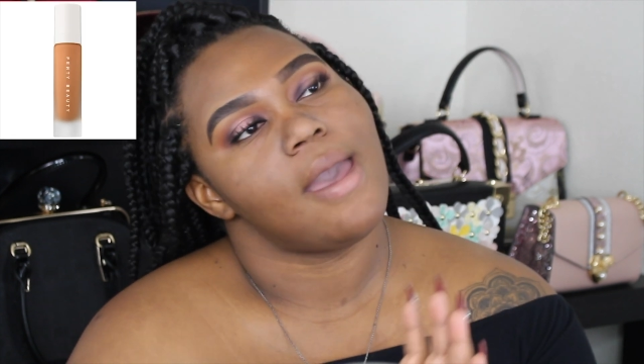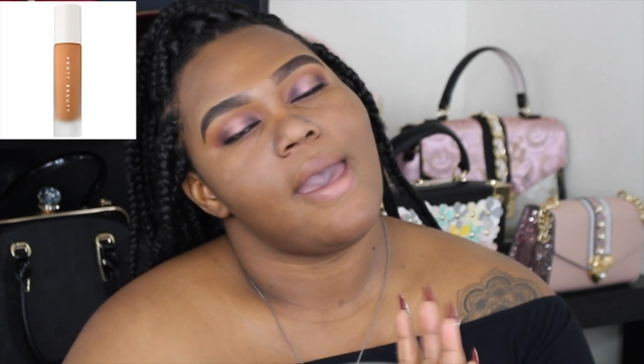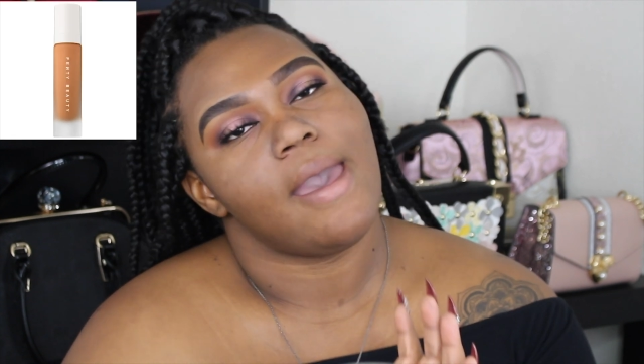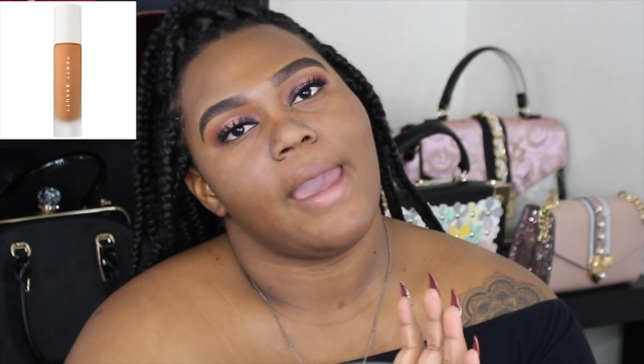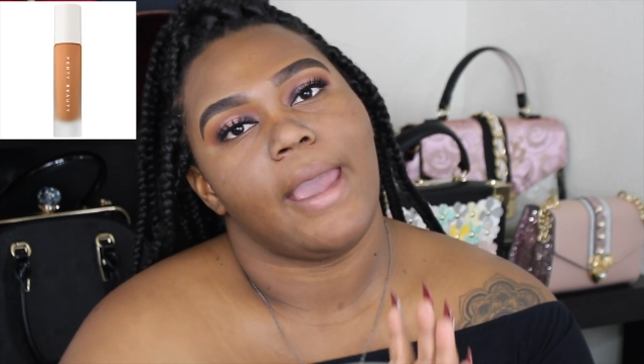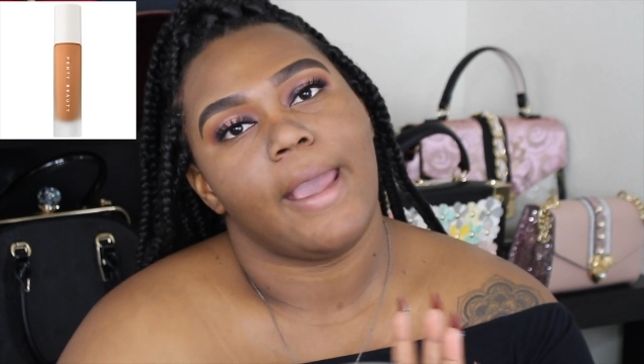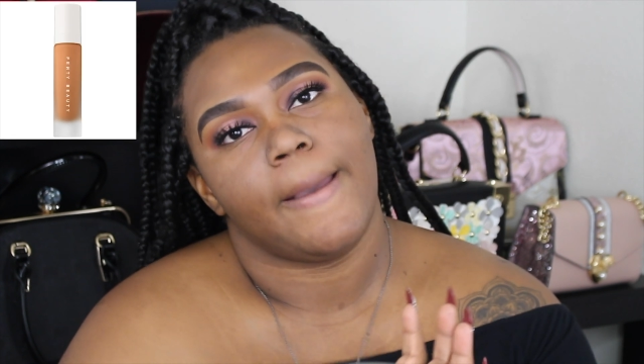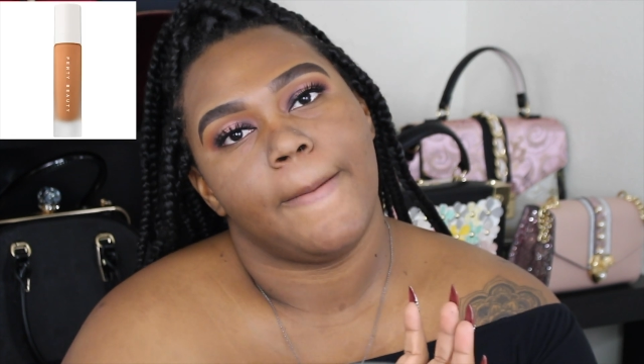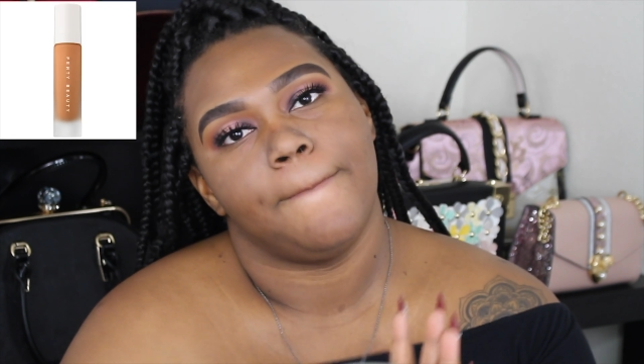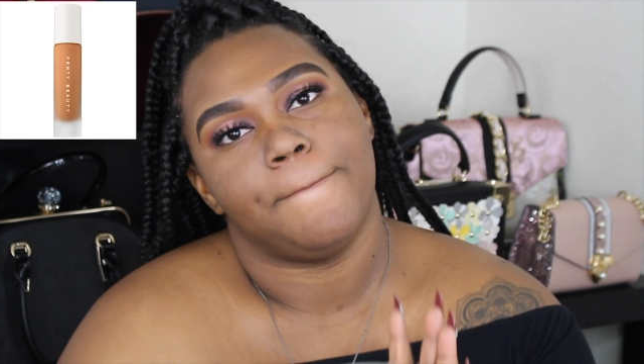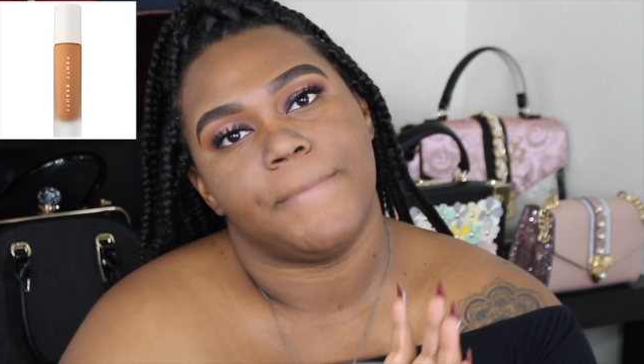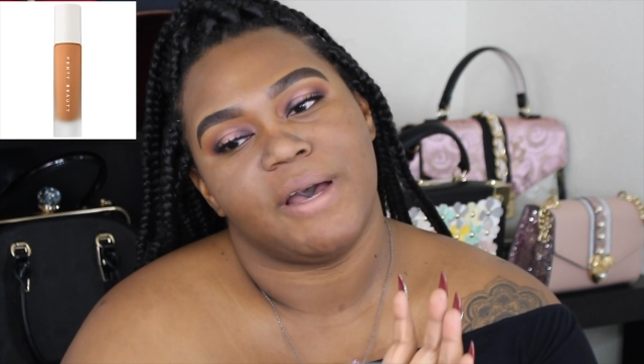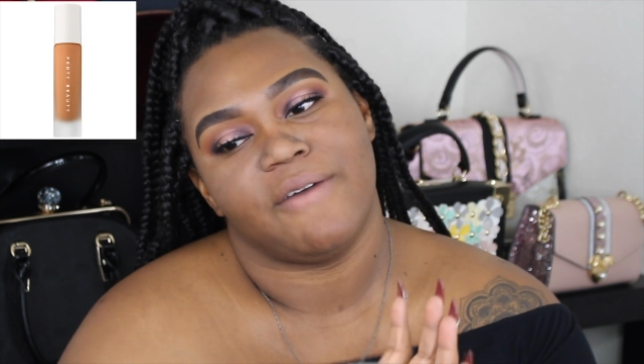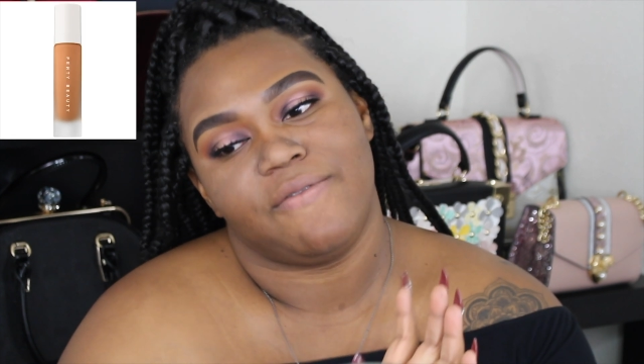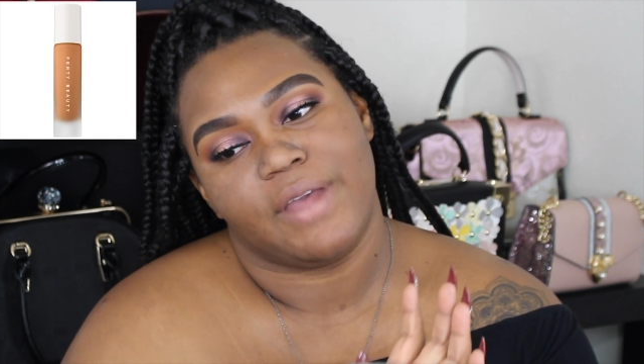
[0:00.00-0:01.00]
a
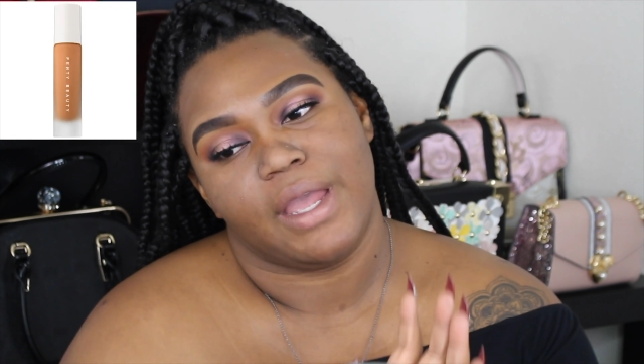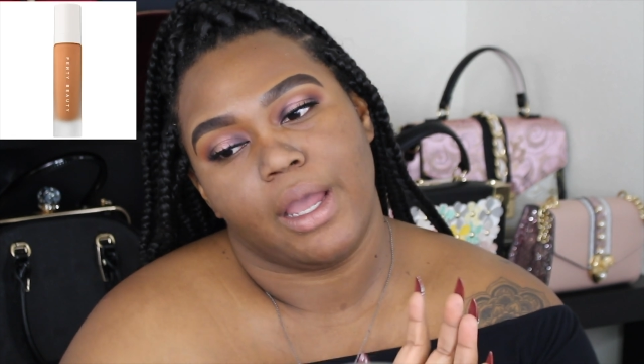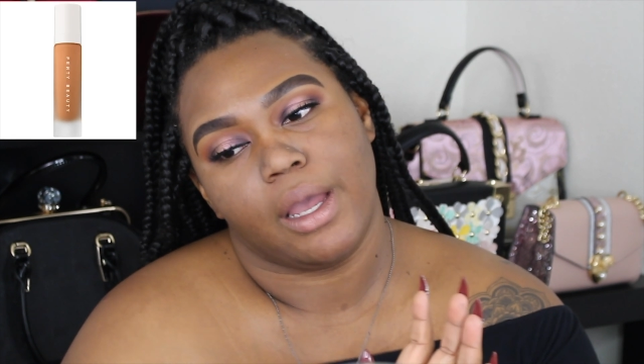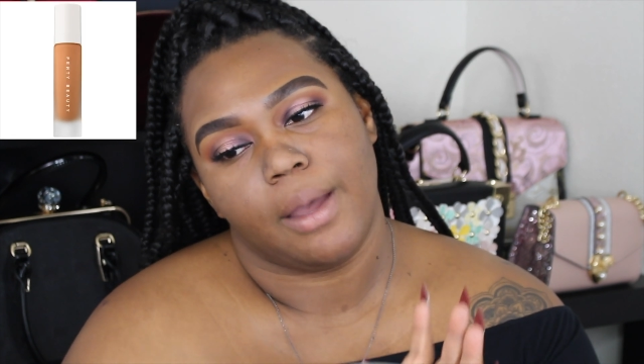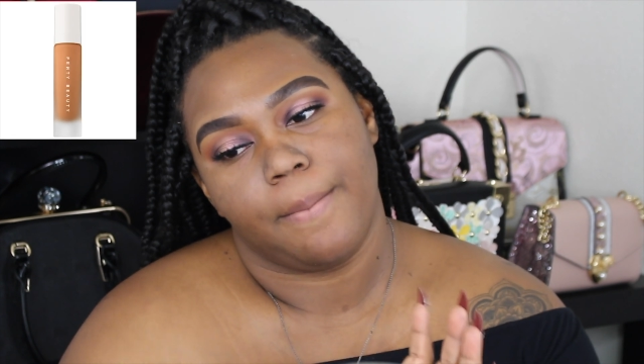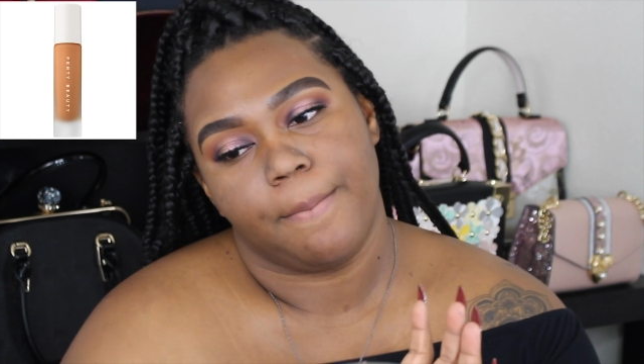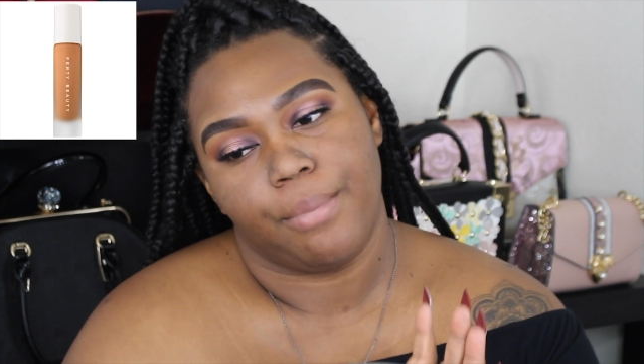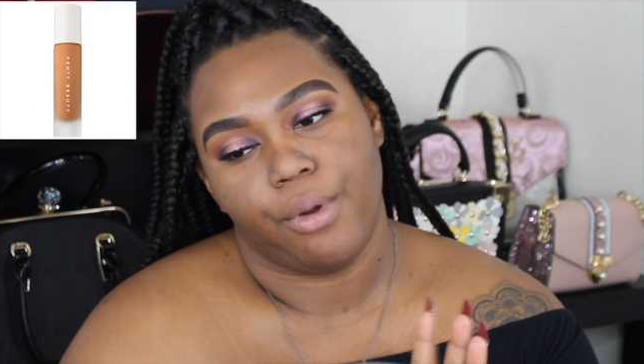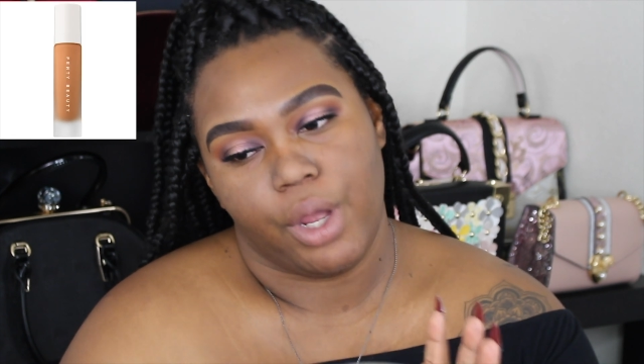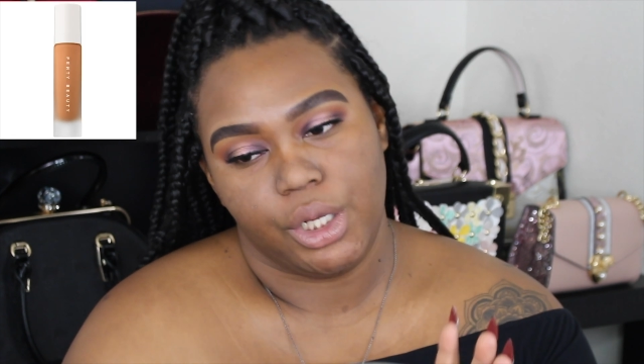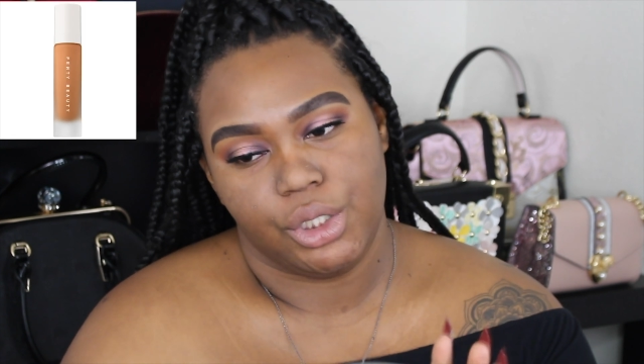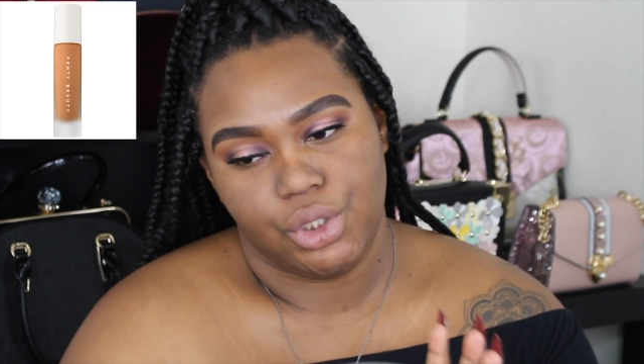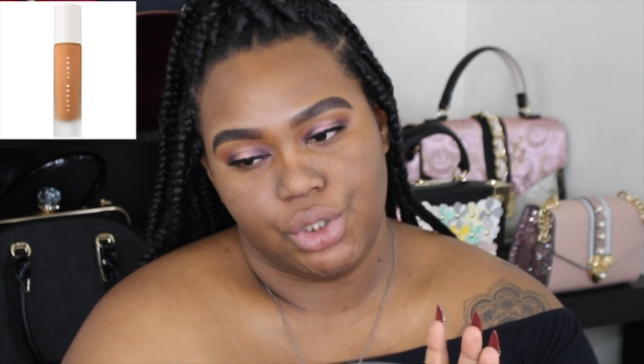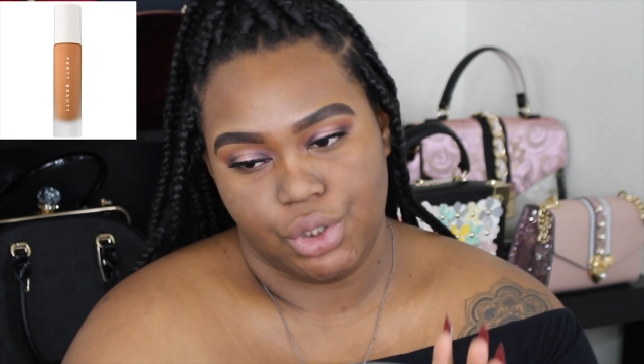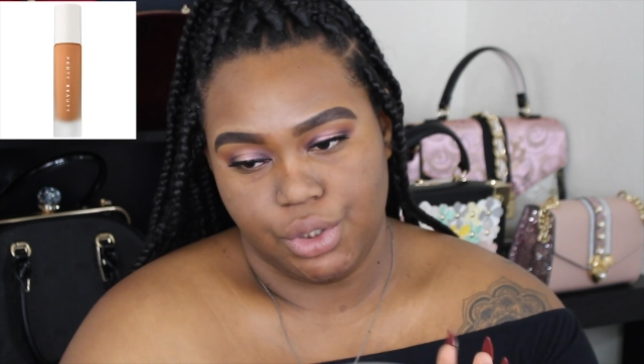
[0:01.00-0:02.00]
buffing
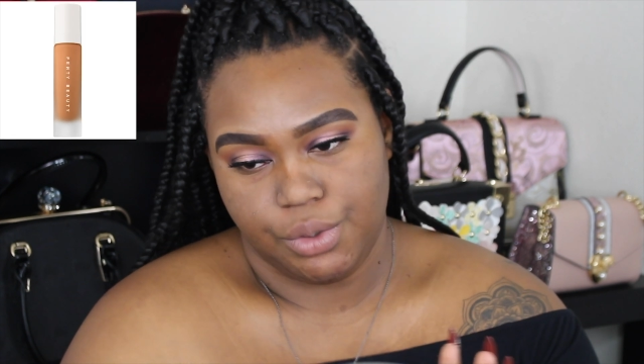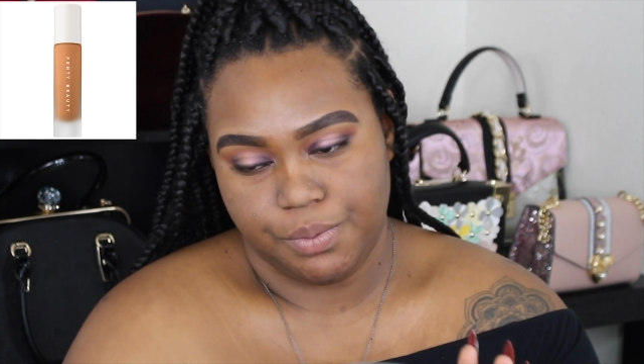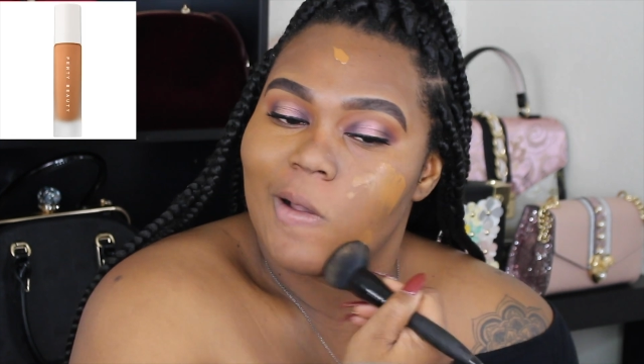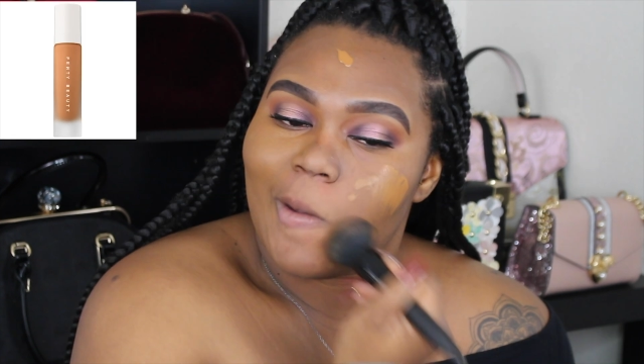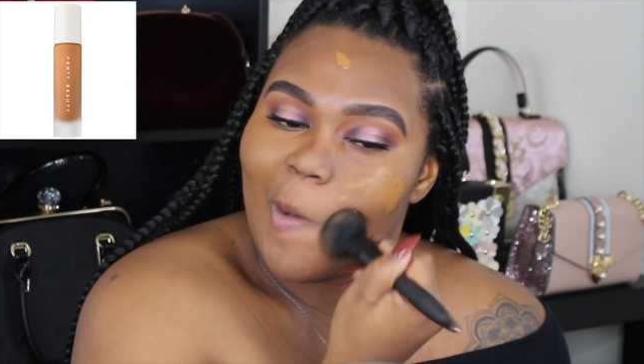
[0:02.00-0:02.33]
brush.